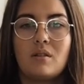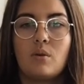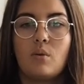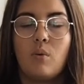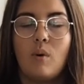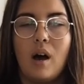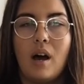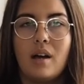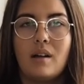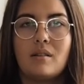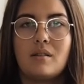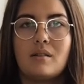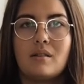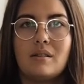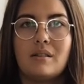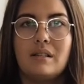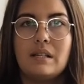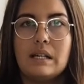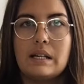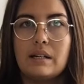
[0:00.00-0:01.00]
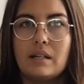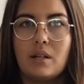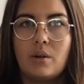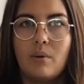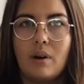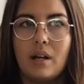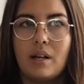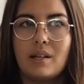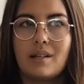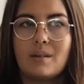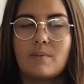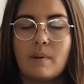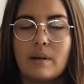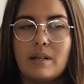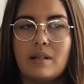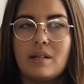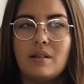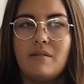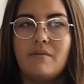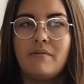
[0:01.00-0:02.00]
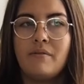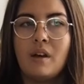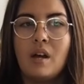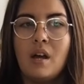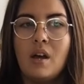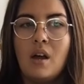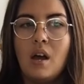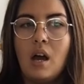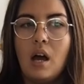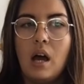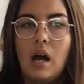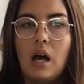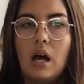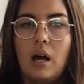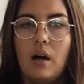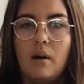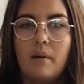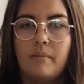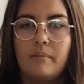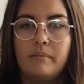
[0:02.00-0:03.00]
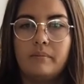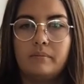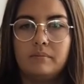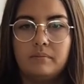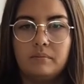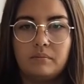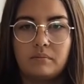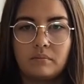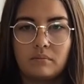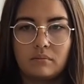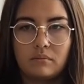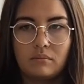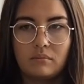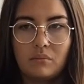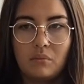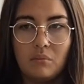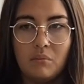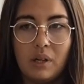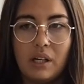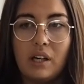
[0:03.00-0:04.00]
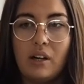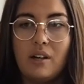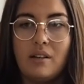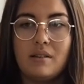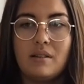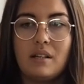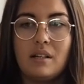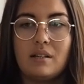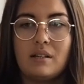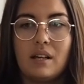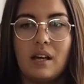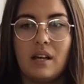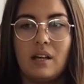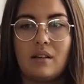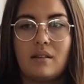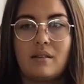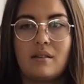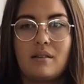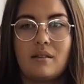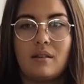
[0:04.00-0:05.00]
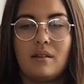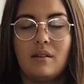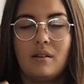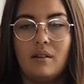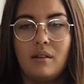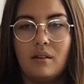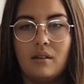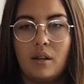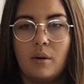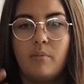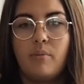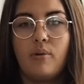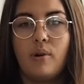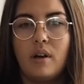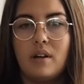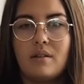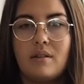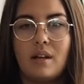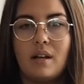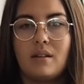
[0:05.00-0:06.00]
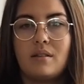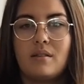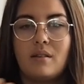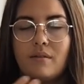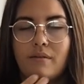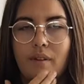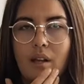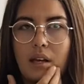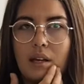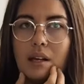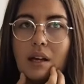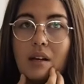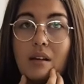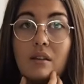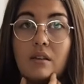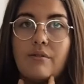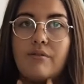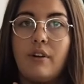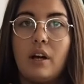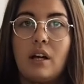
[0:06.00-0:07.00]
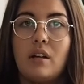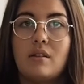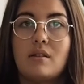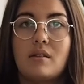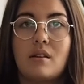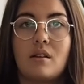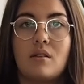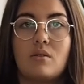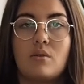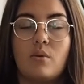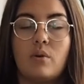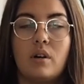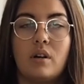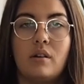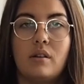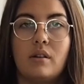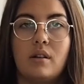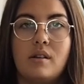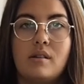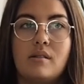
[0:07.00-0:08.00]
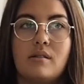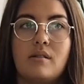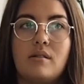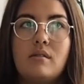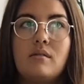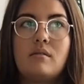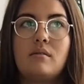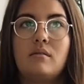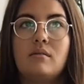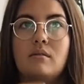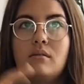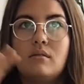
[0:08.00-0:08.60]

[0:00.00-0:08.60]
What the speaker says: quite dear, quite expensive, because it takes, the process of like getting the frankincense oil is,